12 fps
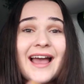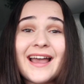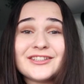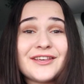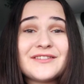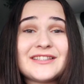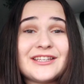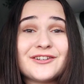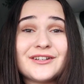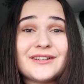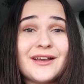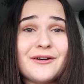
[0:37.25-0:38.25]
I actually haven't seen her
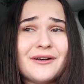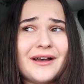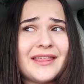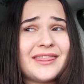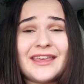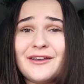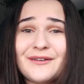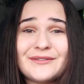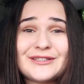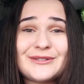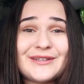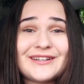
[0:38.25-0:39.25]
in I think
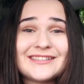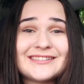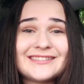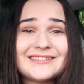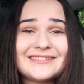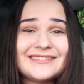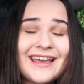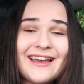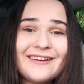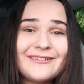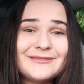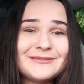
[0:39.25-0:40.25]
over 2 years
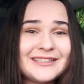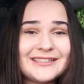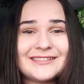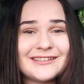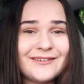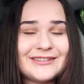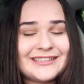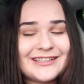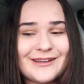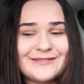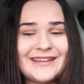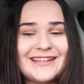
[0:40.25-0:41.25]
now, since obviously
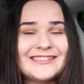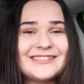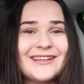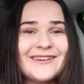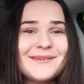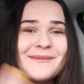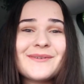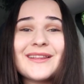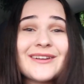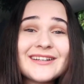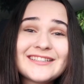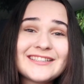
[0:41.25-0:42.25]
COVID, so it'll be really
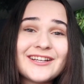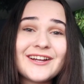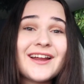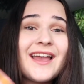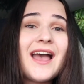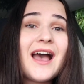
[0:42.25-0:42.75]
great to see her.